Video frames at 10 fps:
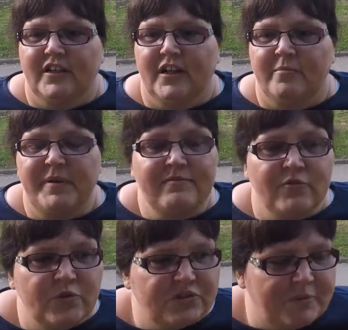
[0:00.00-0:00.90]
being
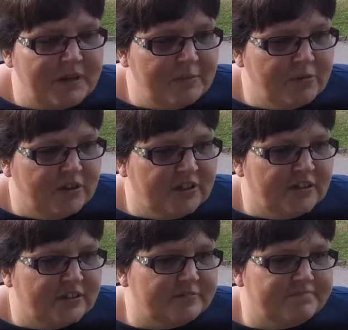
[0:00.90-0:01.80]
rude to people
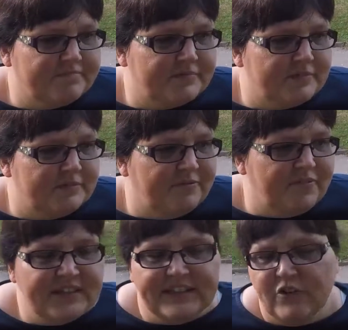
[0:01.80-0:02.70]
or
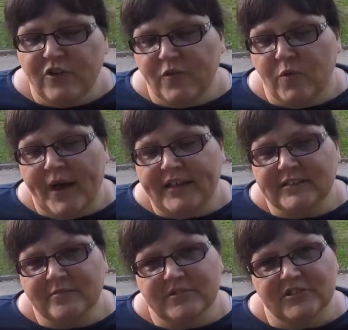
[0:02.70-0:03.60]
feeling
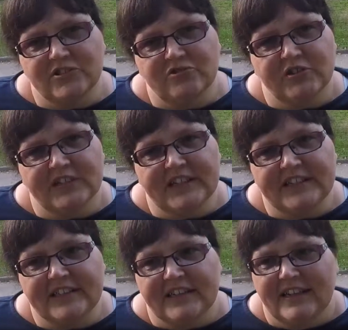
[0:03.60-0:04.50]
overwhelmed and struggling.
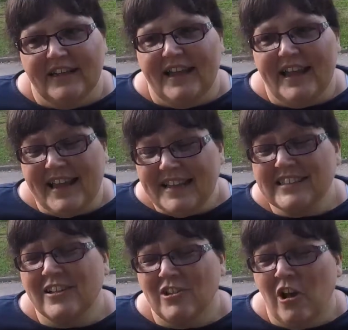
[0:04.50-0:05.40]
It is a
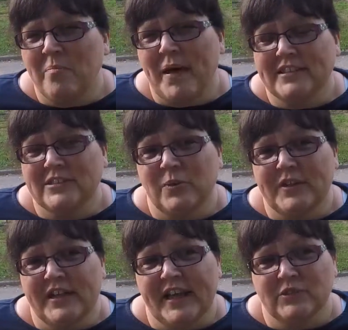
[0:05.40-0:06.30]
lot better when
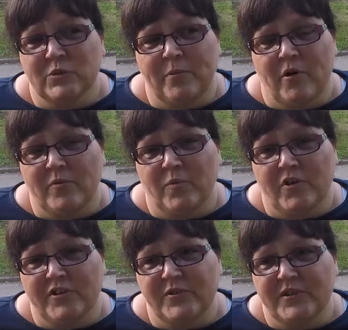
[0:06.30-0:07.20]
you get to a point where
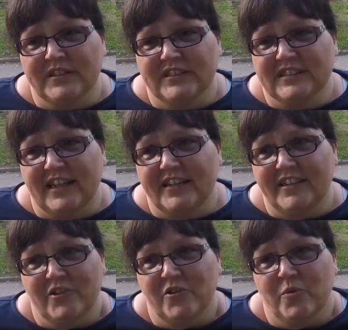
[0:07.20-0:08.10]
you can say, you
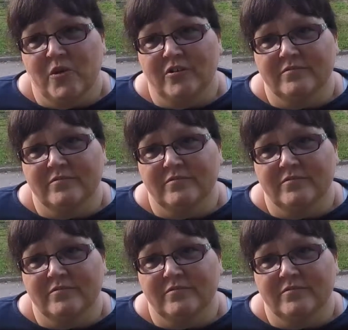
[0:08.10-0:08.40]
know what,